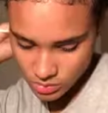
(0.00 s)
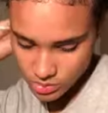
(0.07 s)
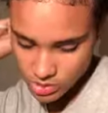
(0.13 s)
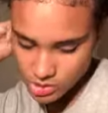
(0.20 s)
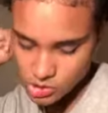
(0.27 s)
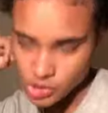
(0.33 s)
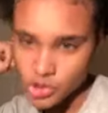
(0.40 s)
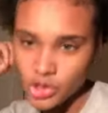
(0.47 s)

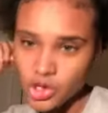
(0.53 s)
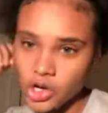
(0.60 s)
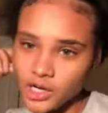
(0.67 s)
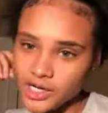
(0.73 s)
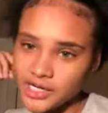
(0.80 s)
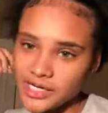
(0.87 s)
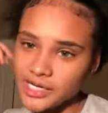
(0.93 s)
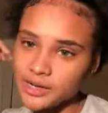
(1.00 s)
So you're
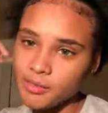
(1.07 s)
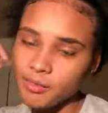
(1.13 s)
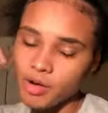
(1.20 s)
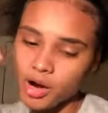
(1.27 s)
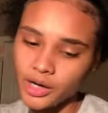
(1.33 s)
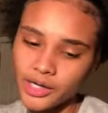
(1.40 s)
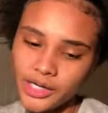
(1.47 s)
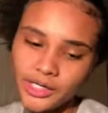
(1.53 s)
gonna need a
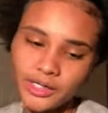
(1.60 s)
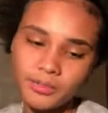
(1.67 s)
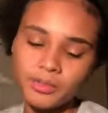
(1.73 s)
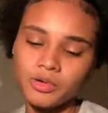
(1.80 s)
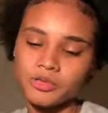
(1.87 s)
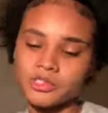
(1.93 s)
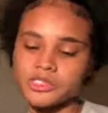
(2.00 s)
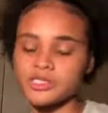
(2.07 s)
market to
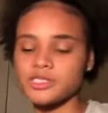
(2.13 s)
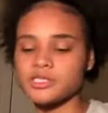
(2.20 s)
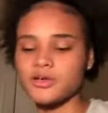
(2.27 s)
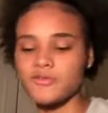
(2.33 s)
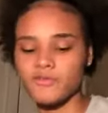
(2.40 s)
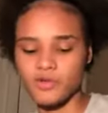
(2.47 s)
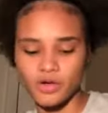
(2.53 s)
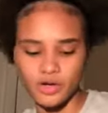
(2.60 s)
post your
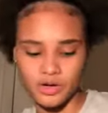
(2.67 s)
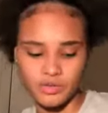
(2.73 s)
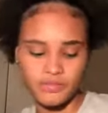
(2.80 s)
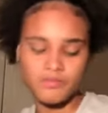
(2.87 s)
stuff on,